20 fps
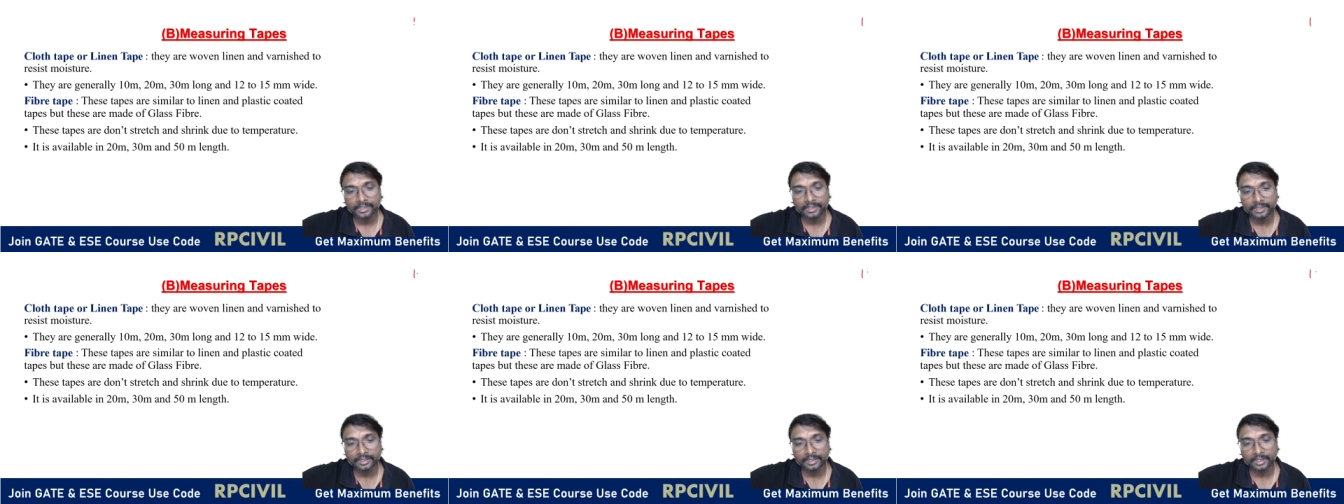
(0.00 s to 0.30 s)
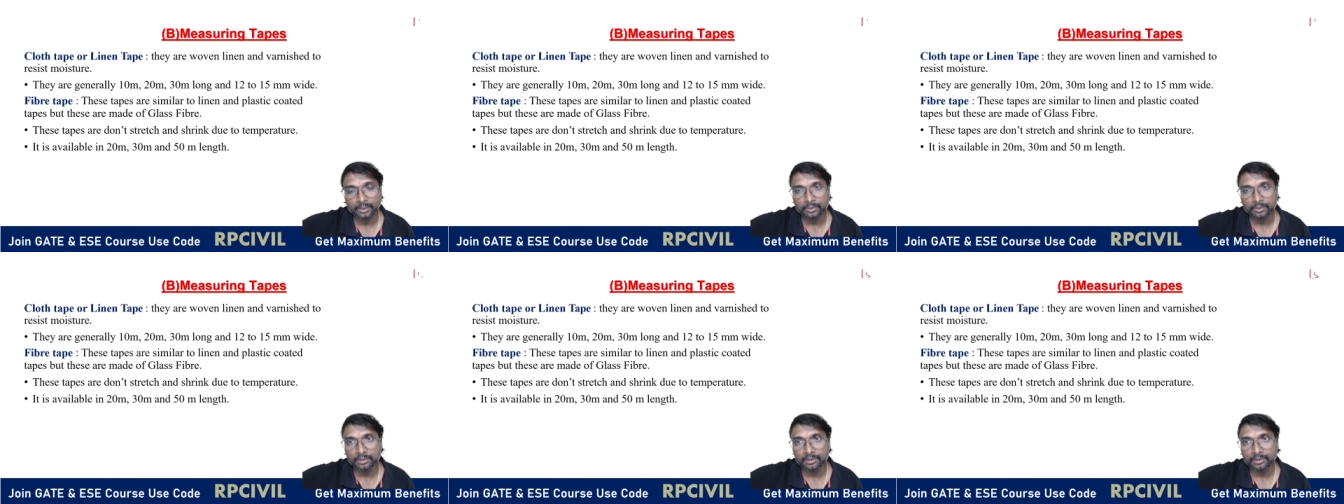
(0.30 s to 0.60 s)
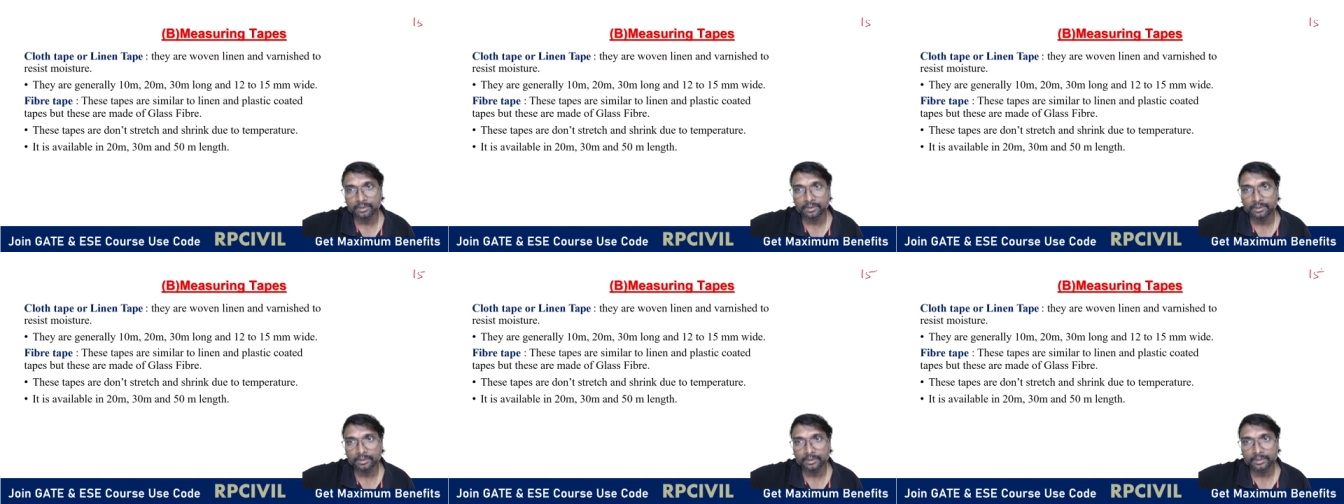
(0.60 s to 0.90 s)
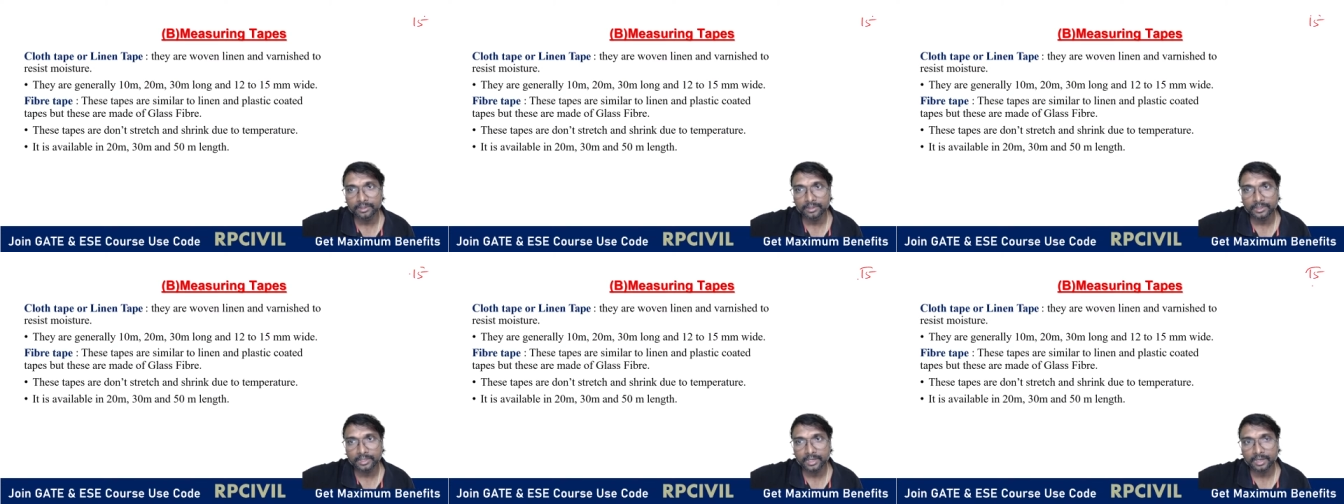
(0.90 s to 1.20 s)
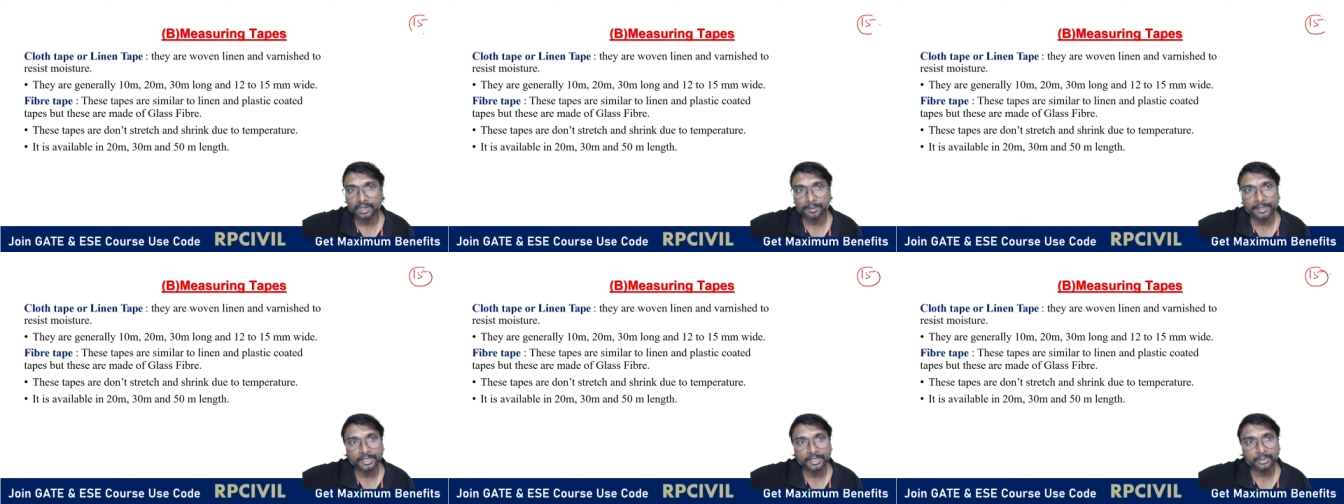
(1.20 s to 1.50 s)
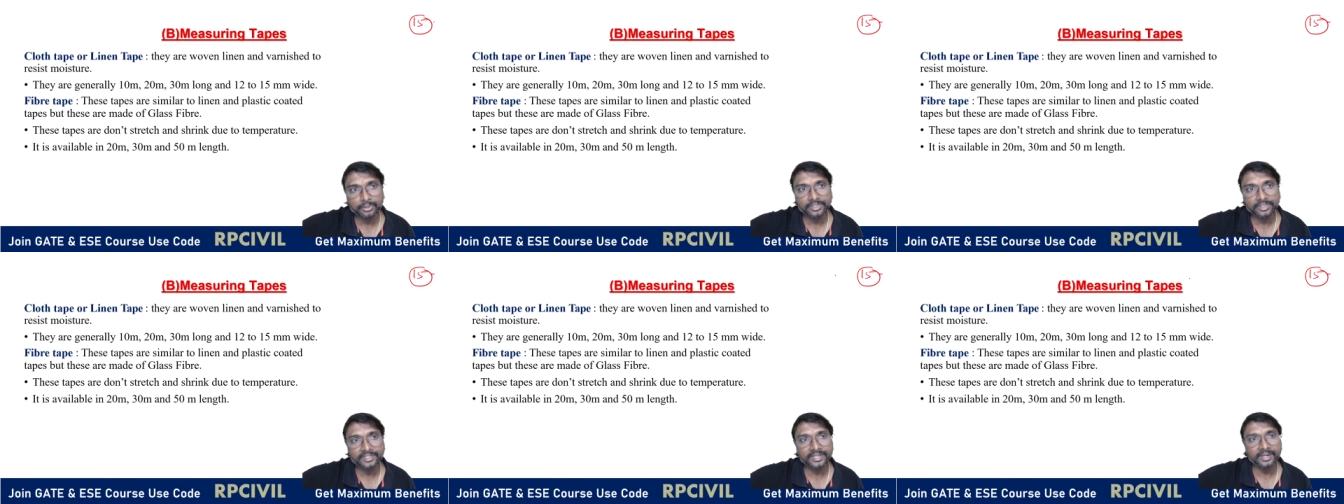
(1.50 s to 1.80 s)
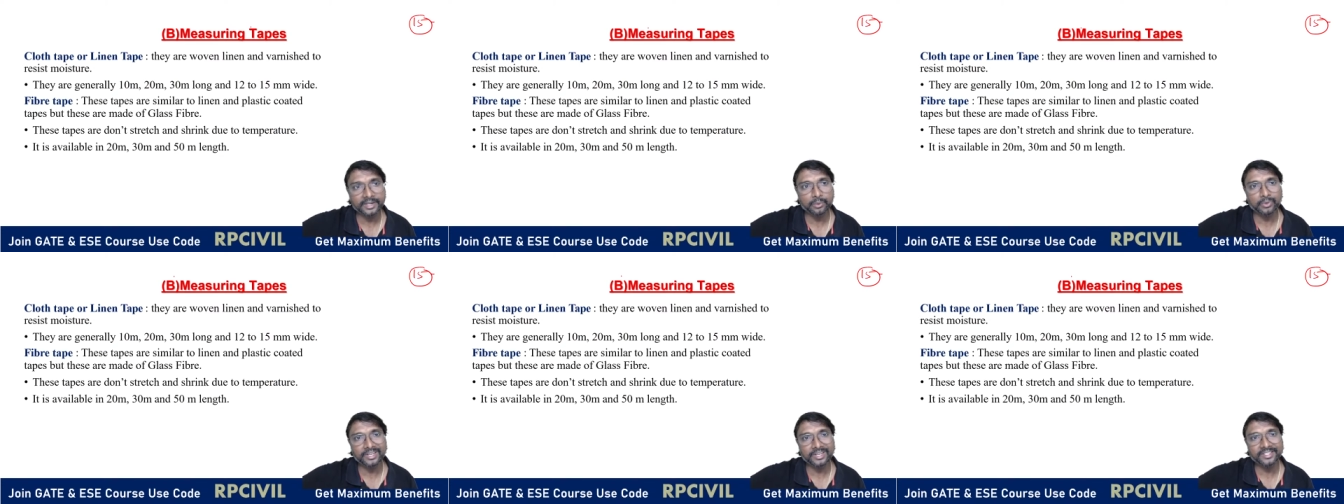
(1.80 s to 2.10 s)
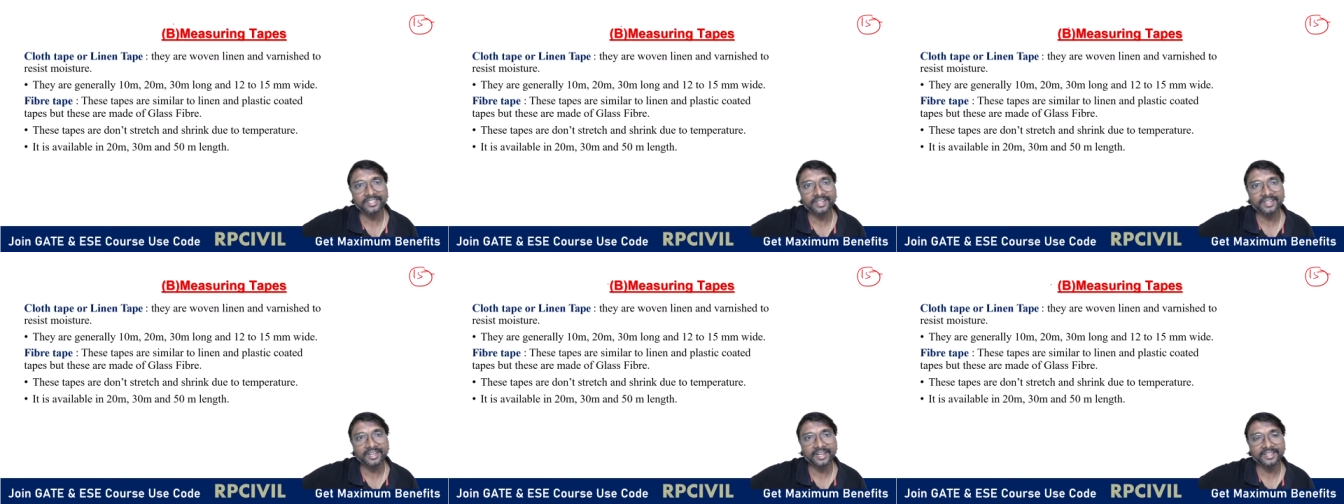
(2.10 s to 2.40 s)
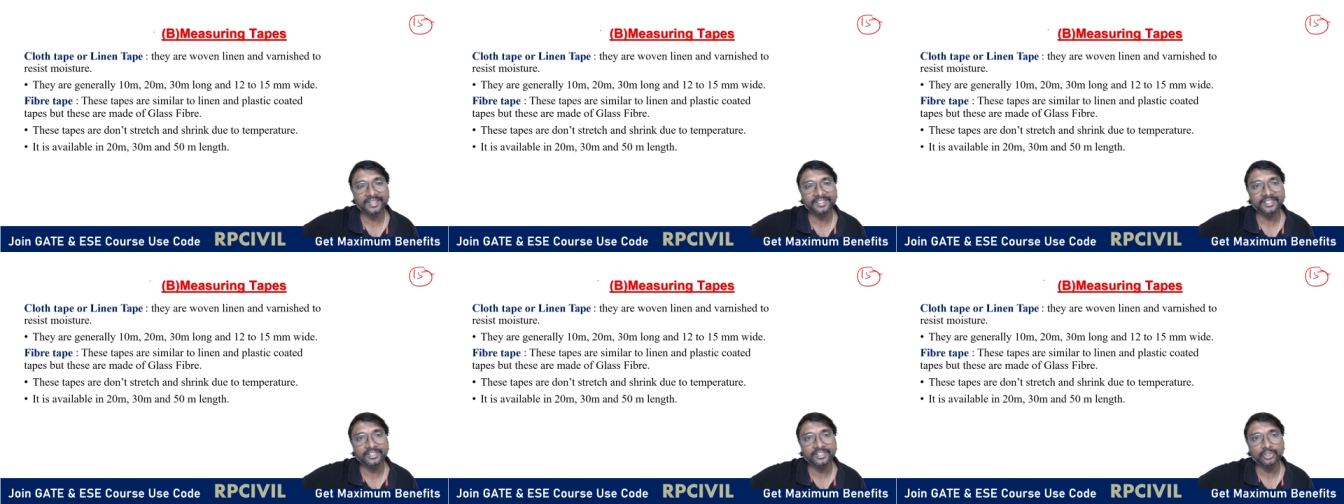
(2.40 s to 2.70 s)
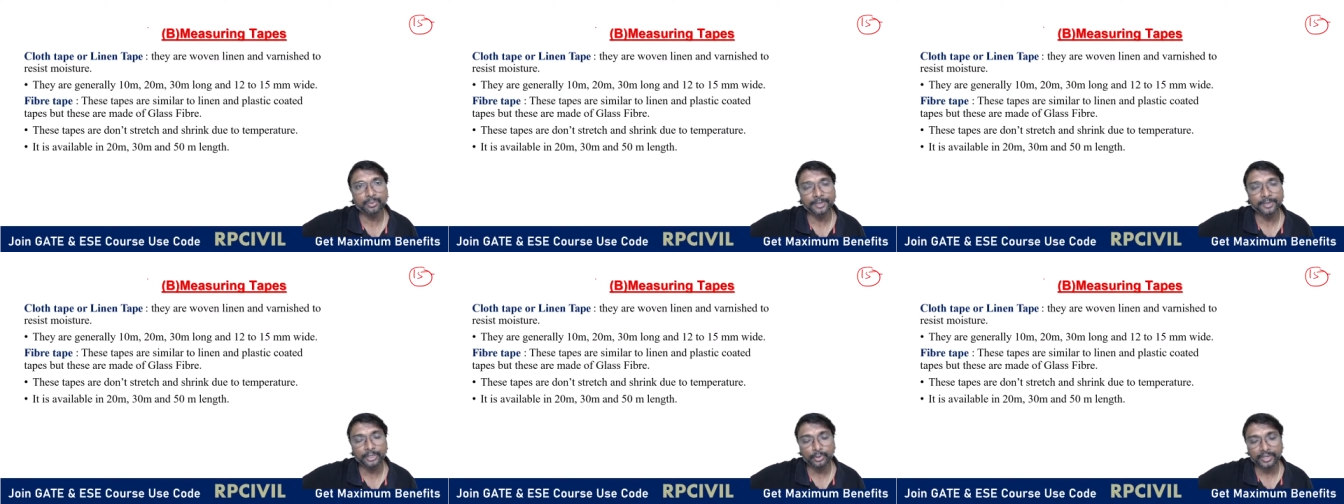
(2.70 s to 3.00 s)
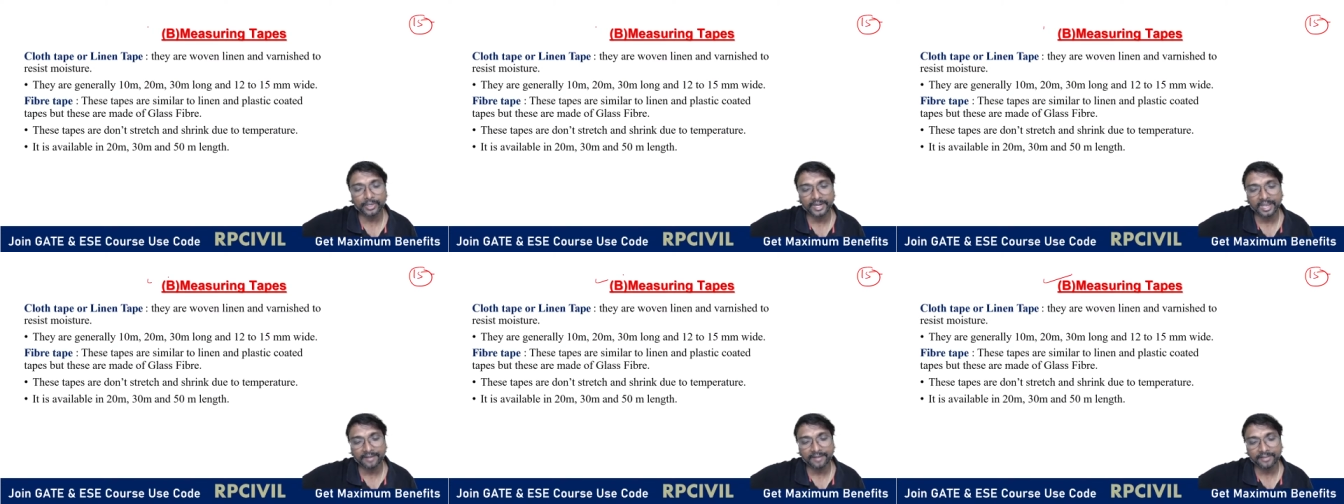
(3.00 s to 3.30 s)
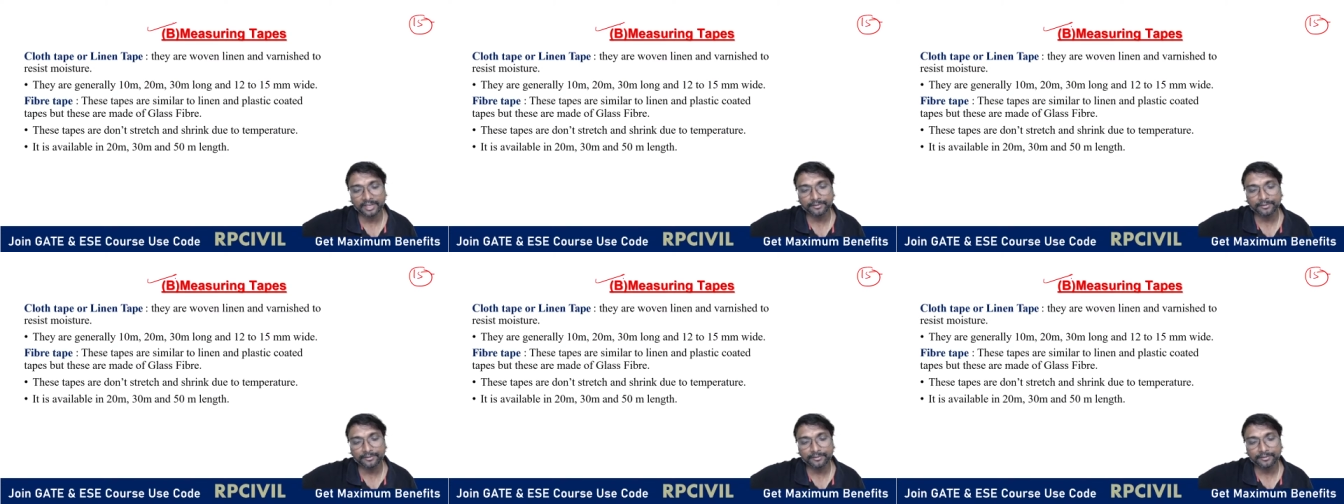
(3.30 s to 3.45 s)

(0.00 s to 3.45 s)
Now, coming to this, right, what is that next instrument you are having?